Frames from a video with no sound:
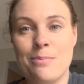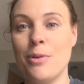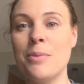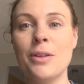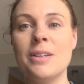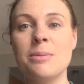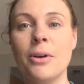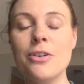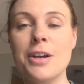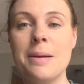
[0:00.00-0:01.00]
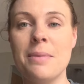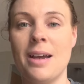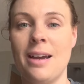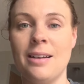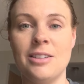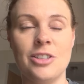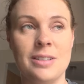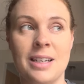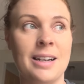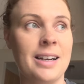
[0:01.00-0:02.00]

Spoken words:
put me on this program, and she said,